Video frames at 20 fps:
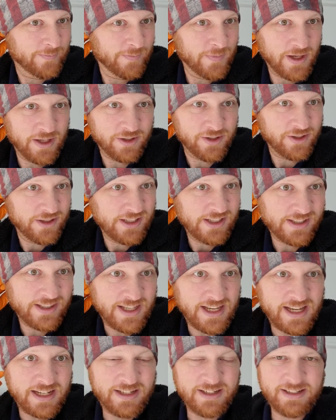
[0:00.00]
underneath
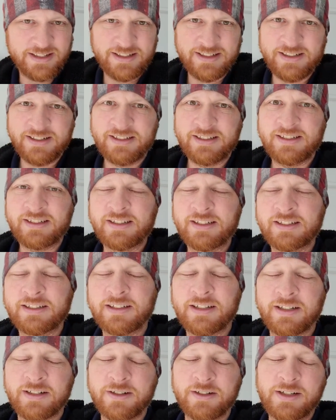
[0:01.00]
that
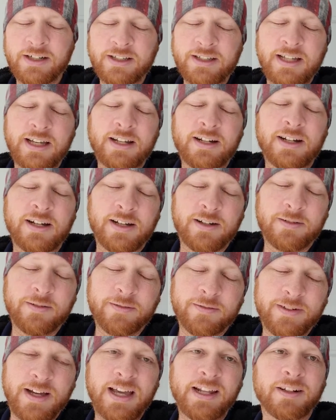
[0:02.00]

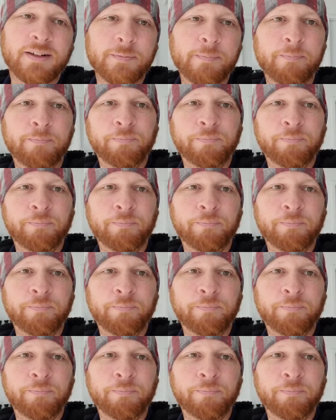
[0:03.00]
vinyl.